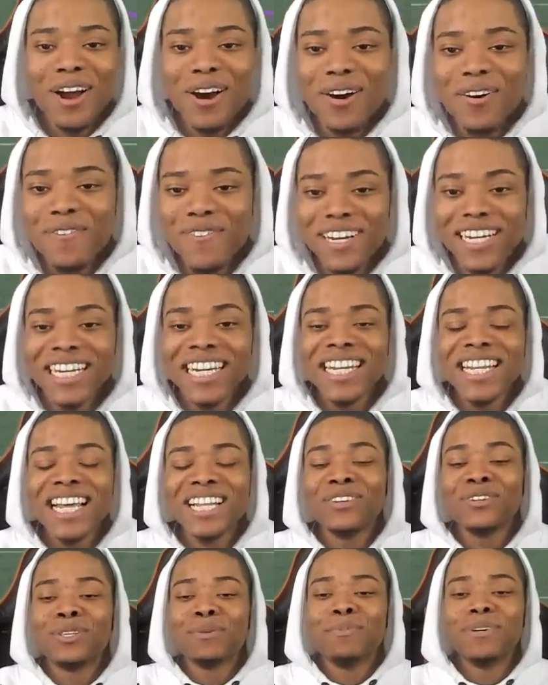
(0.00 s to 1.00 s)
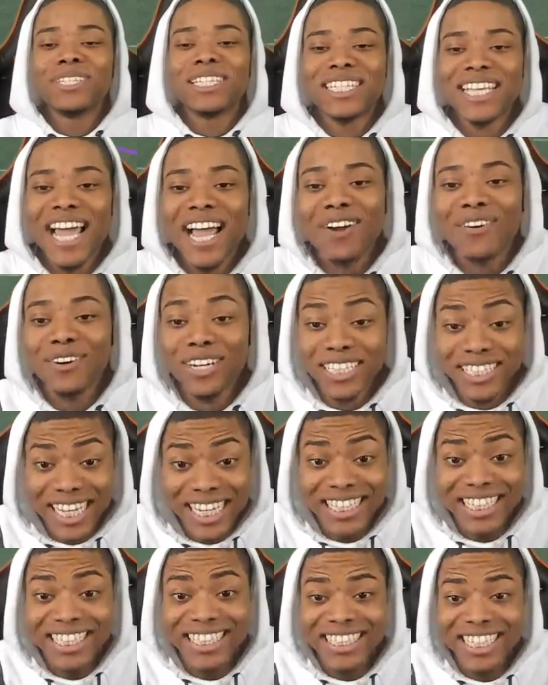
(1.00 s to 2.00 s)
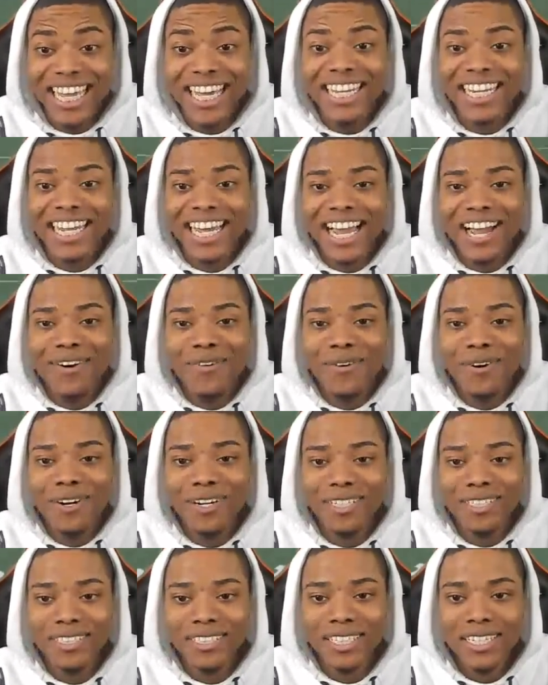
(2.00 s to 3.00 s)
We just need that dude to miss a tackle because that's exactly how it was.